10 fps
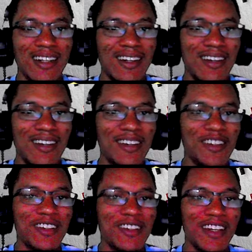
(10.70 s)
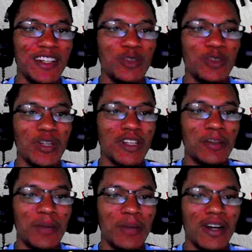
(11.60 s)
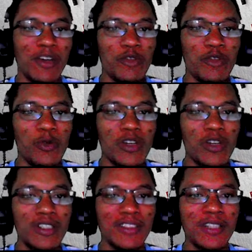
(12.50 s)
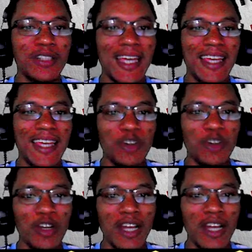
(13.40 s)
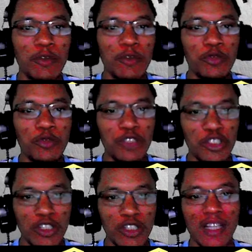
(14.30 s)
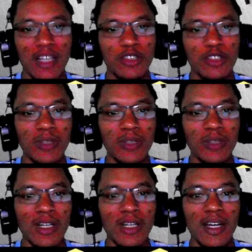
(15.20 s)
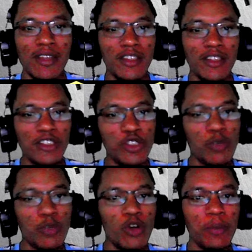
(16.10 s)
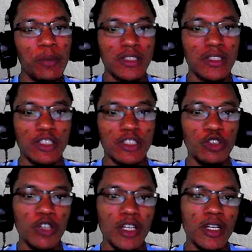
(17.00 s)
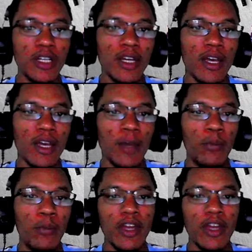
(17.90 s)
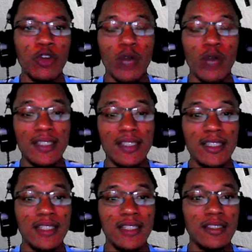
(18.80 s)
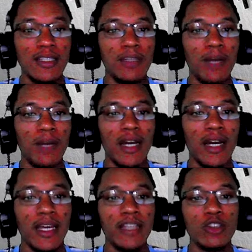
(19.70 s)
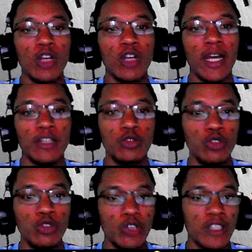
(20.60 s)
Alright, welcome back everyone to A's Online Virtual Classroom. This is your boy Mr. Dre, bringing you SEA Today by A's Online Tutoring